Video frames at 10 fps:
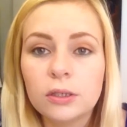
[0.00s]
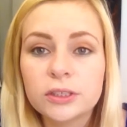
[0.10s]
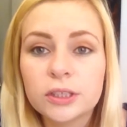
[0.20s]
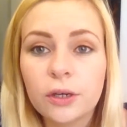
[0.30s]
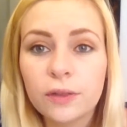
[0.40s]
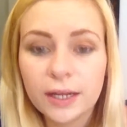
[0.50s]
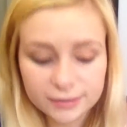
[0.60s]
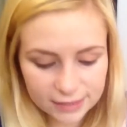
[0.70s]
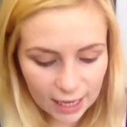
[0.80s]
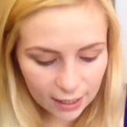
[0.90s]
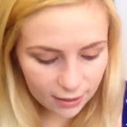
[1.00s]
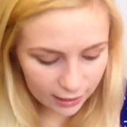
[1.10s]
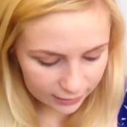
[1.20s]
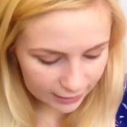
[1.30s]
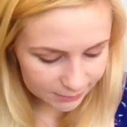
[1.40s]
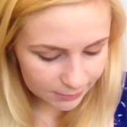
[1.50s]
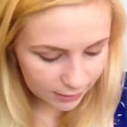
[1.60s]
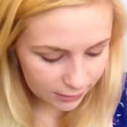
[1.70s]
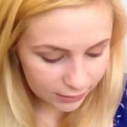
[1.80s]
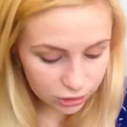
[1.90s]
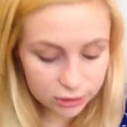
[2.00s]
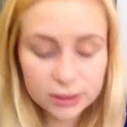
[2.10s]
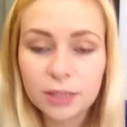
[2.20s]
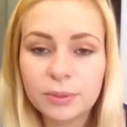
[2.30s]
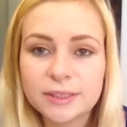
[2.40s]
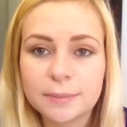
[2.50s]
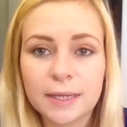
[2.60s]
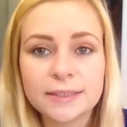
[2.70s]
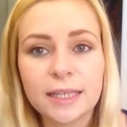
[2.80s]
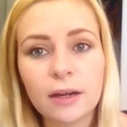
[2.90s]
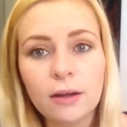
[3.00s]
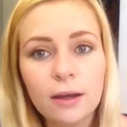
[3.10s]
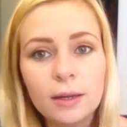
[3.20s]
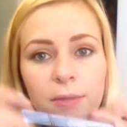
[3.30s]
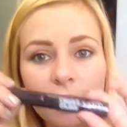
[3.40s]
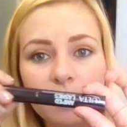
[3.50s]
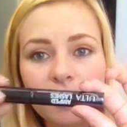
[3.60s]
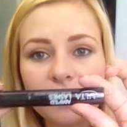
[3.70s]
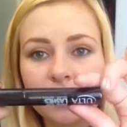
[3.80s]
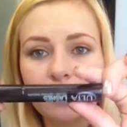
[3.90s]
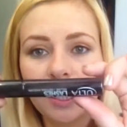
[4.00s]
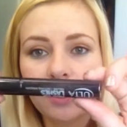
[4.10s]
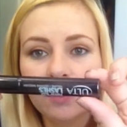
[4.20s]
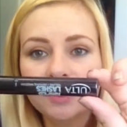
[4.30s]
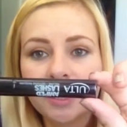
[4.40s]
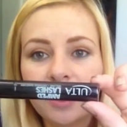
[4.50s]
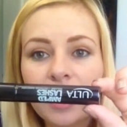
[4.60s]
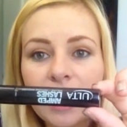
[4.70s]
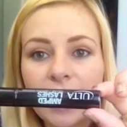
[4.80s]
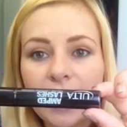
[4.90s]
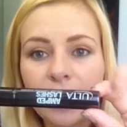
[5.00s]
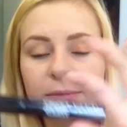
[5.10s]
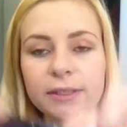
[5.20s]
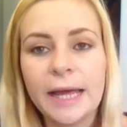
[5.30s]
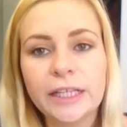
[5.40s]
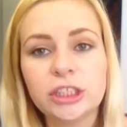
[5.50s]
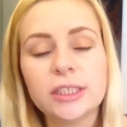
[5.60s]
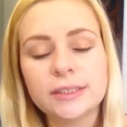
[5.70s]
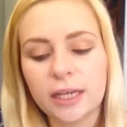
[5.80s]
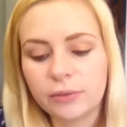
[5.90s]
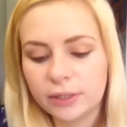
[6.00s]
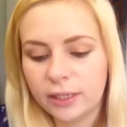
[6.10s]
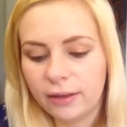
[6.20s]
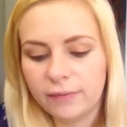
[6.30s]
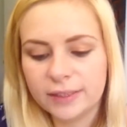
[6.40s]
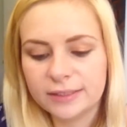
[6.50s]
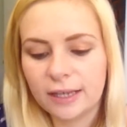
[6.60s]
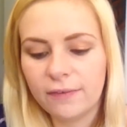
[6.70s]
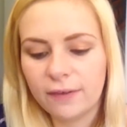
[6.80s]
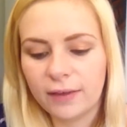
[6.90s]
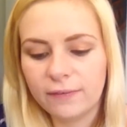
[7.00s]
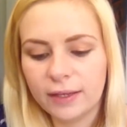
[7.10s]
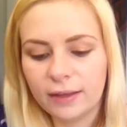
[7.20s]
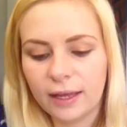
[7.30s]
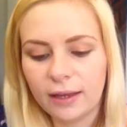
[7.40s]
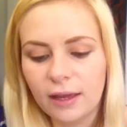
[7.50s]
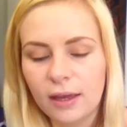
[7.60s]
So there's that, and last but not least, you're just going to put some mascara on. I'm going to be using my Ulta Amped Lashes. I really love this stuff. I feel like